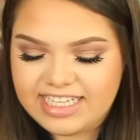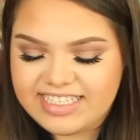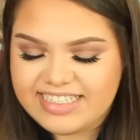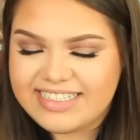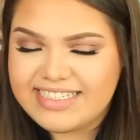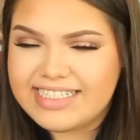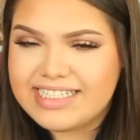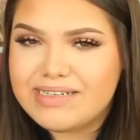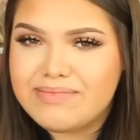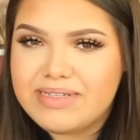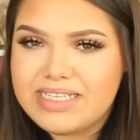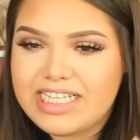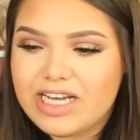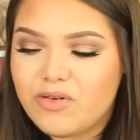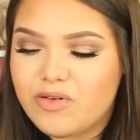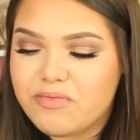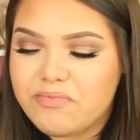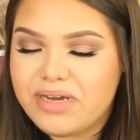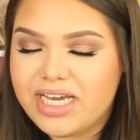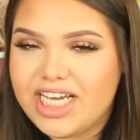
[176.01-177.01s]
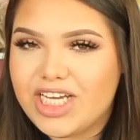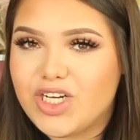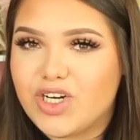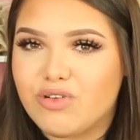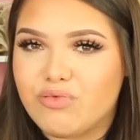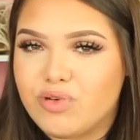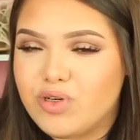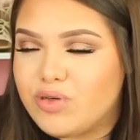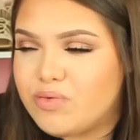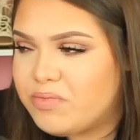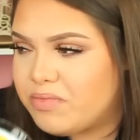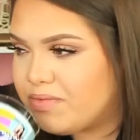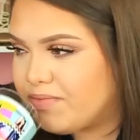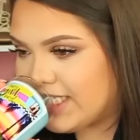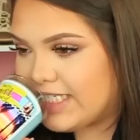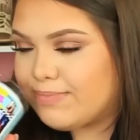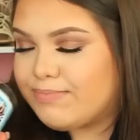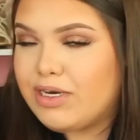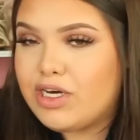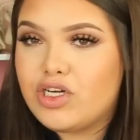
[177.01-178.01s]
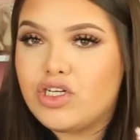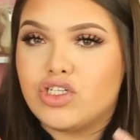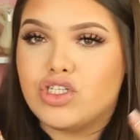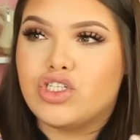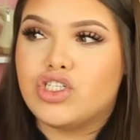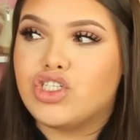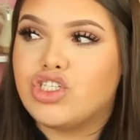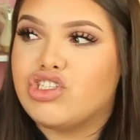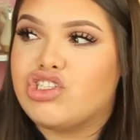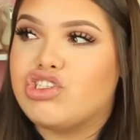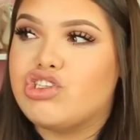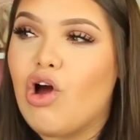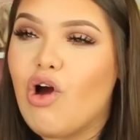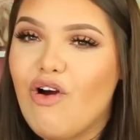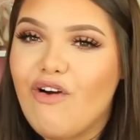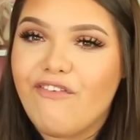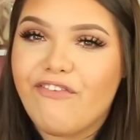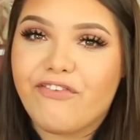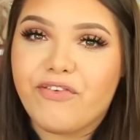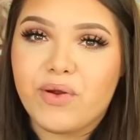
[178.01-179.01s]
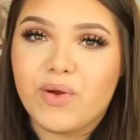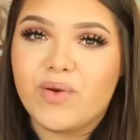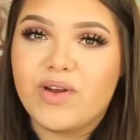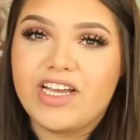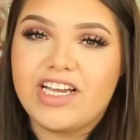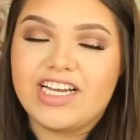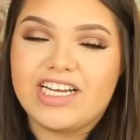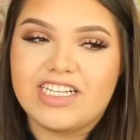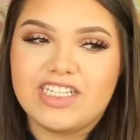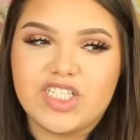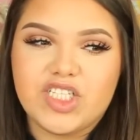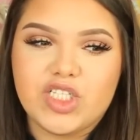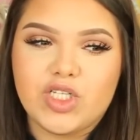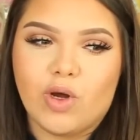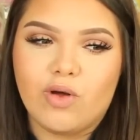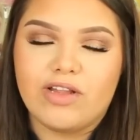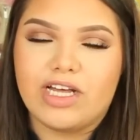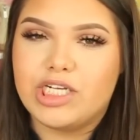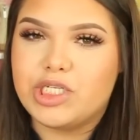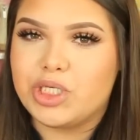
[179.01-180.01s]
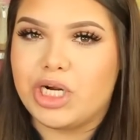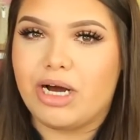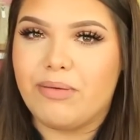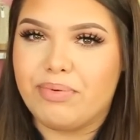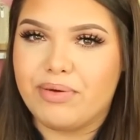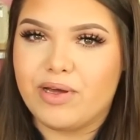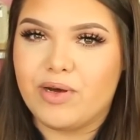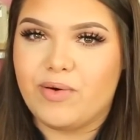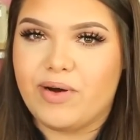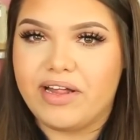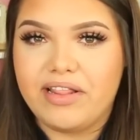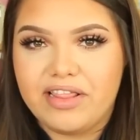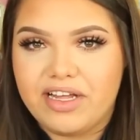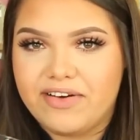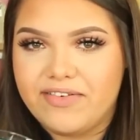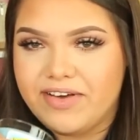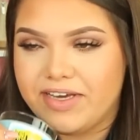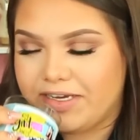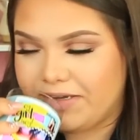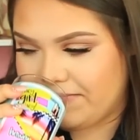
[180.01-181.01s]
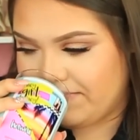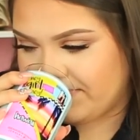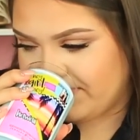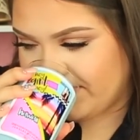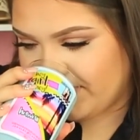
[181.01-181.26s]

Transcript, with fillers: This is something that would make your room smell so fruity and so like tropical. I love it.